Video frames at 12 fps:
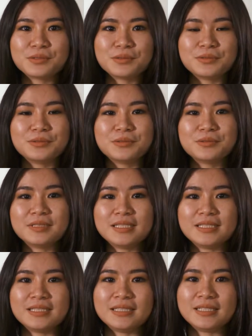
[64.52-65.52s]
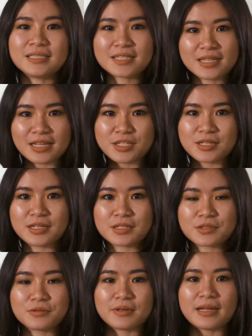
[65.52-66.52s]
to the international
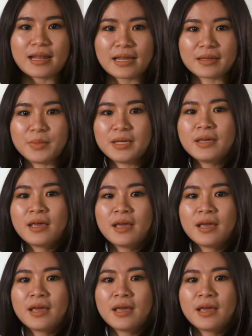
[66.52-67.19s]
student like me,